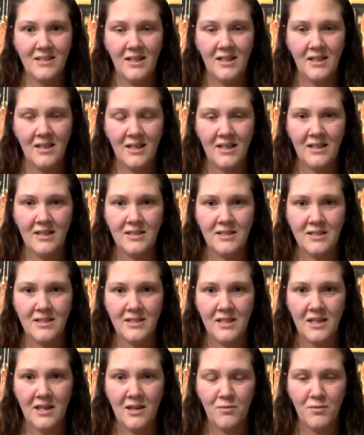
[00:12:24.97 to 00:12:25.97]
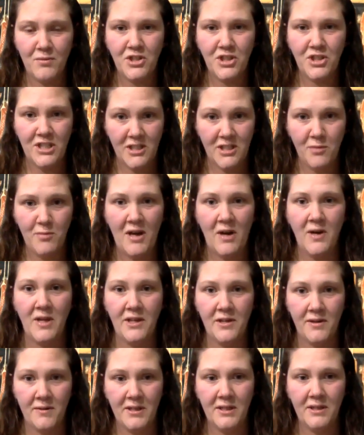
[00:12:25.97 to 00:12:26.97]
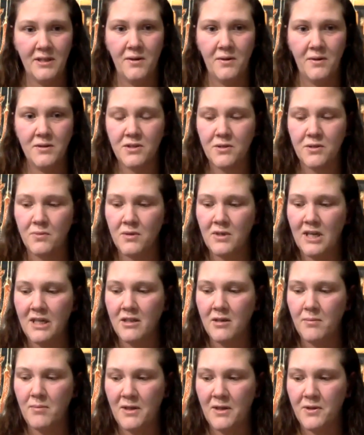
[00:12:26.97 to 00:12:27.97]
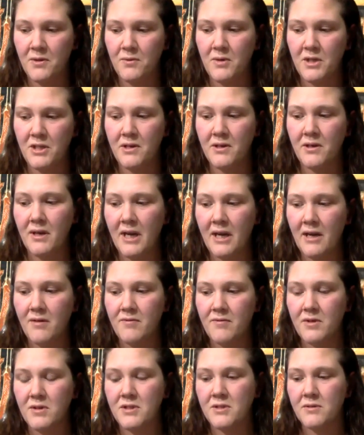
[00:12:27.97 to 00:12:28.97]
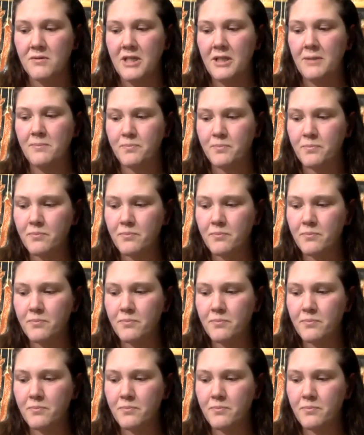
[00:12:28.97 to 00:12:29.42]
I think it's was just about a year ago, so we're at about the 1-year anniversary.